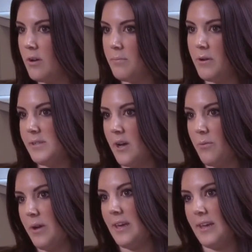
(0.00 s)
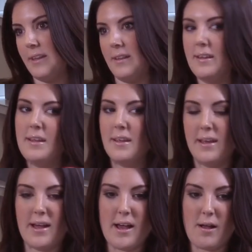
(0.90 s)
on Motown Week, and
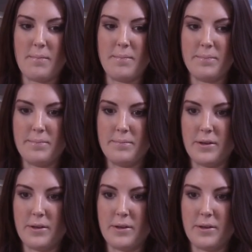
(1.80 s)
um,